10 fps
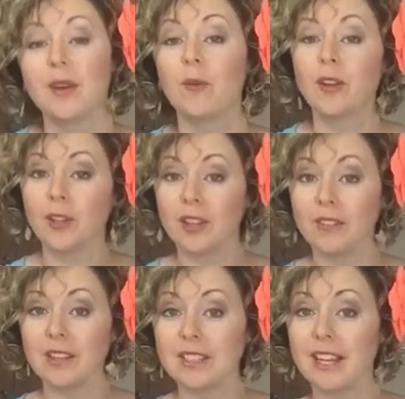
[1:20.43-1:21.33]
When your
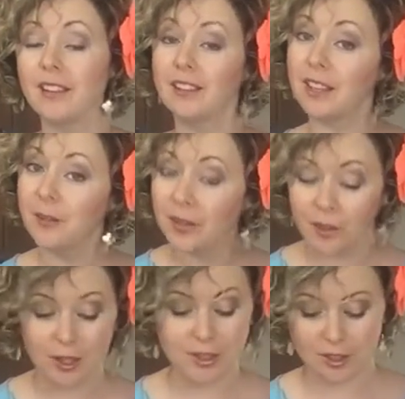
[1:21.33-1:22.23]
liver is healthy,
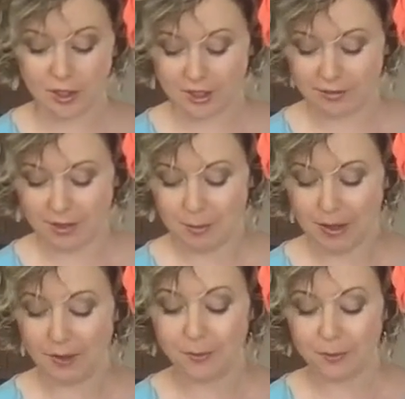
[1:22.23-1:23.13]
you can detoxify
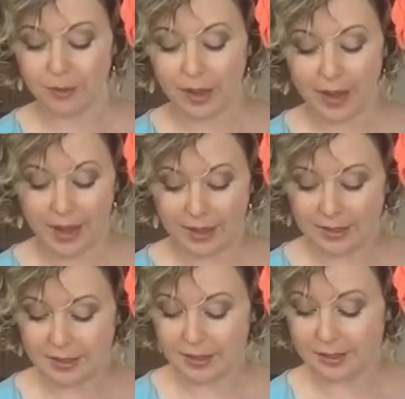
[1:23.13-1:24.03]
better.
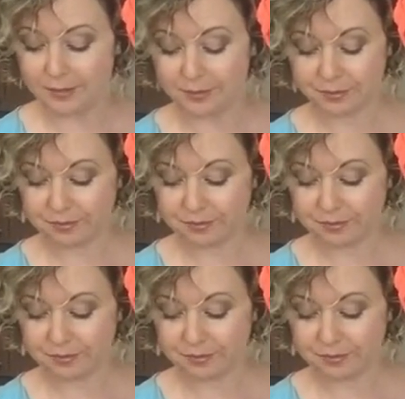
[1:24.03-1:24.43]
And um,